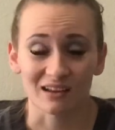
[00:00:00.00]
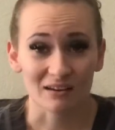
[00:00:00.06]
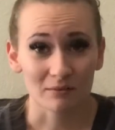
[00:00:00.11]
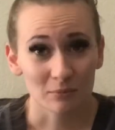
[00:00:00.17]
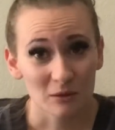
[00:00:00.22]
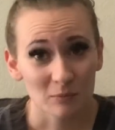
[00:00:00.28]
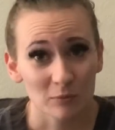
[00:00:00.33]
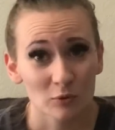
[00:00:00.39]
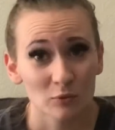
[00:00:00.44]
of
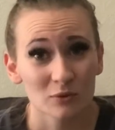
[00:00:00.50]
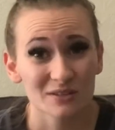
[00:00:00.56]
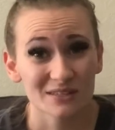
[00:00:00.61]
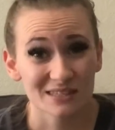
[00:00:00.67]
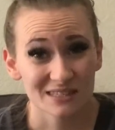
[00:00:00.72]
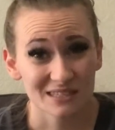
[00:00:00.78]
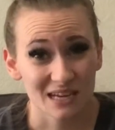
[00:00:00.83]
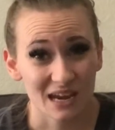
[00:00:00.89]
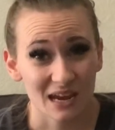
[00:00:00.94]
people will
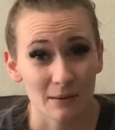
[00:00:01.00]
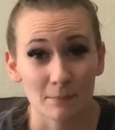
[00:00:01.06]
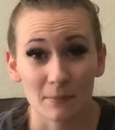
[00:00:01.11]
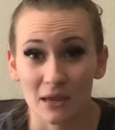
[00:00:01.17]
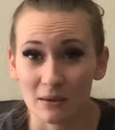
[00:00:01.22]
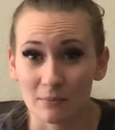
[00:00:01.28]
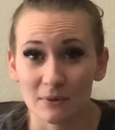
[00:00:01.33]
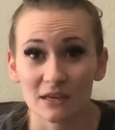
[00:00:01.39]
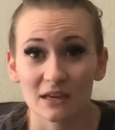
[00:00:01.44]
stay
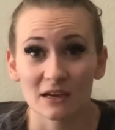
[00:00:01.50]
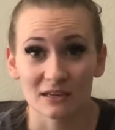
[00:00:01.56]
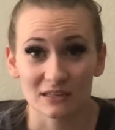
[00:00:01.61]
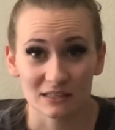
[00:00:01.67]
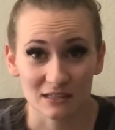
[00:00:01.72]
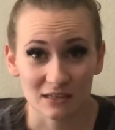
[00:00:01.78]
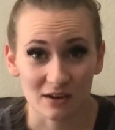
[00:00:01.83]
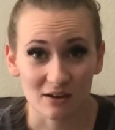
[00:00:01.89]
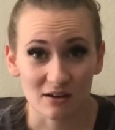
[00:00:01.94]
maybe a
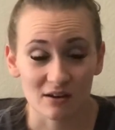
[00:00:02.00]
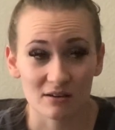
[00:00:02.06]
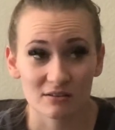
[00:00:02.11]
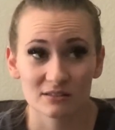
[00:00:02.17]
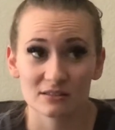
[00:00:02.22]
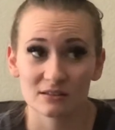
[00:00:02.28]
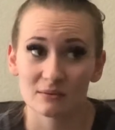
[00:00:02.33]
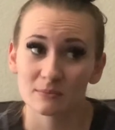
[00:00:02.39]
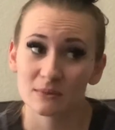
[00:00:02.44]
year,
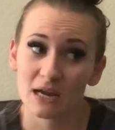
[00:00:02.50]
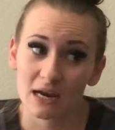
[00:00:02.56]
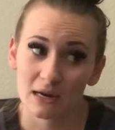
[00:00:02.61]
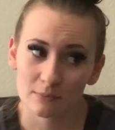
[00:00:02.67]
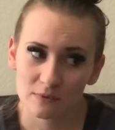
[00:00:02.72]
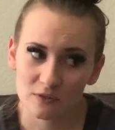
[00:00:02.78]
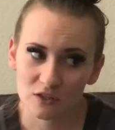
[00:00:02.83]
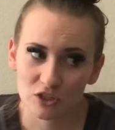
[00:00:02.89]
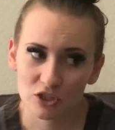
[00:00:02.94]

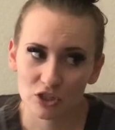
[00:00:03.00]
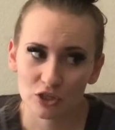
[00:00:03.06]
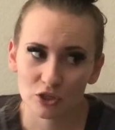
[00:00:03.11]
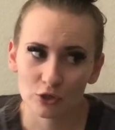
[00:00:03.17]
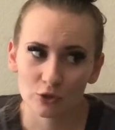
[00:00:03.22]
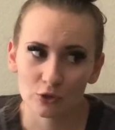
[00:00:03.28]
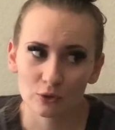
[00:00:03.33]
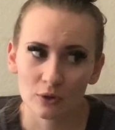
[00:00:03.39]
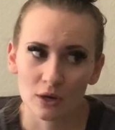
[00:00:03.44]
sometimes
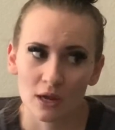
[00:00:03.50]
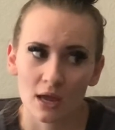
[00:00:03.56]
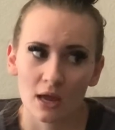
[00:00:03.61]
2,